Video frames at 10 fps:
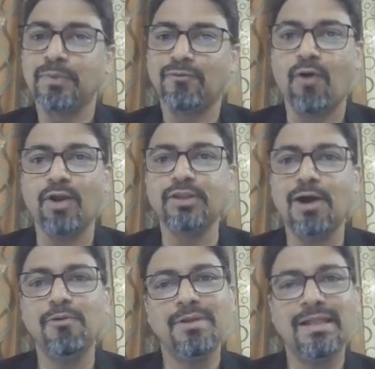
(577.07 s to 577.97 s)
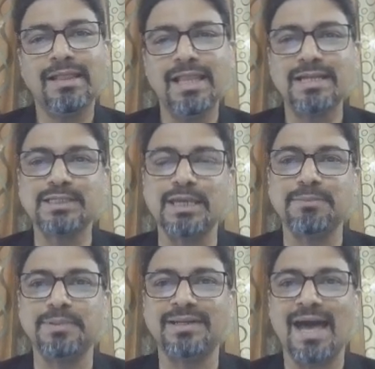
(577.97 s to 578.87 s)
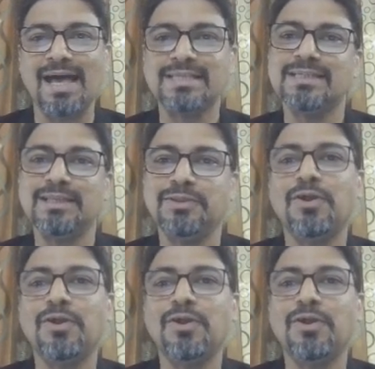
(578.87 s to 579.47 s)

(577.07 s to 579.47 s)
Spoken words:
For now, let's keep it as